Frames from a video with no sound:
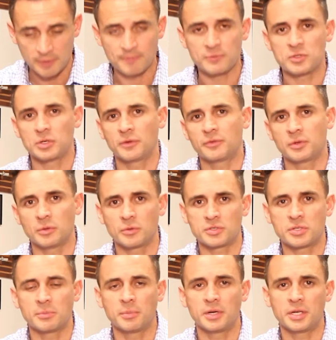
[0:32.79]
So if you know
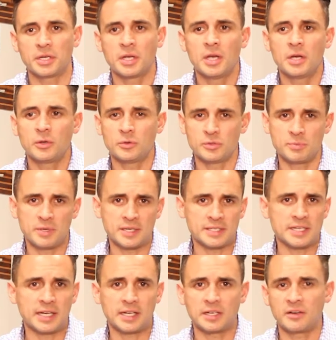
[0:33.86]
somebody who's being
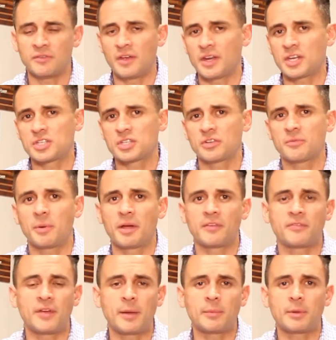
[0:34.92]
taken advantage of by a
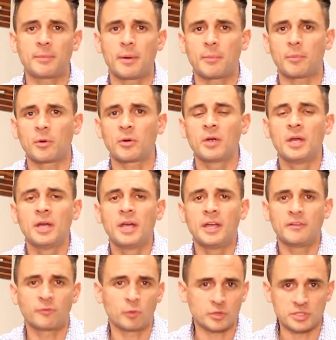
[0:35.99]
family member
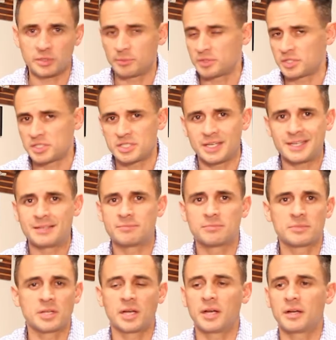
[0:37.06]
and forcing them to
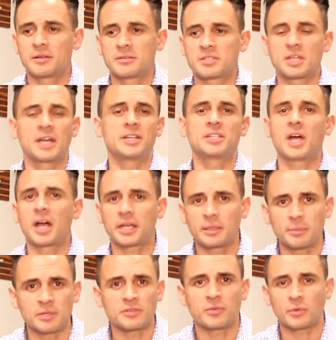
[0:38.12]
sign
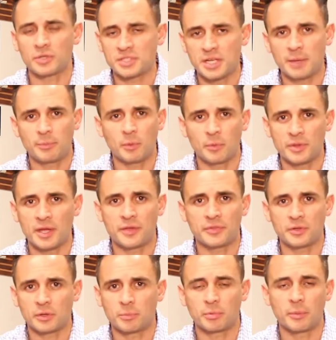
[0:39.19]
documents, for example, without
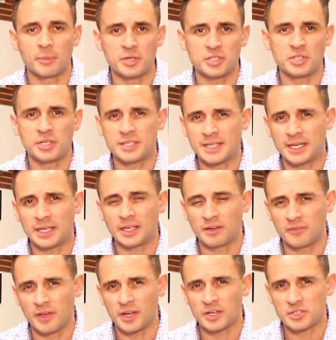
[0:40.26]
their permission and taking
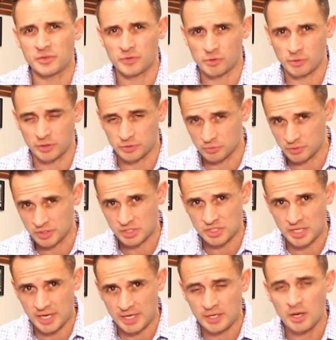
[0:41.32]
advantage of their elderly
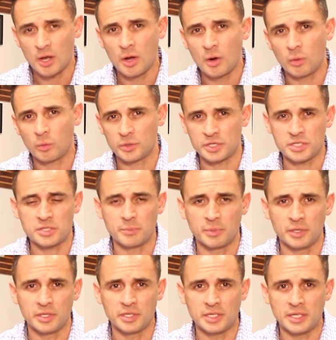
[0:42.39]
state or
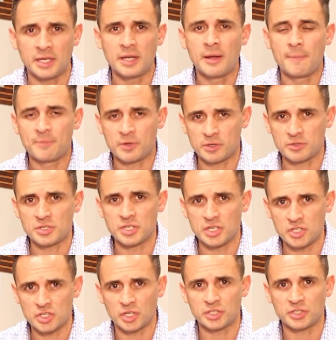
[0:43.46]
disability, there's an
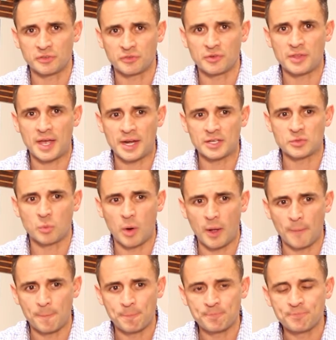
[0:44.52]
injunction for that as well.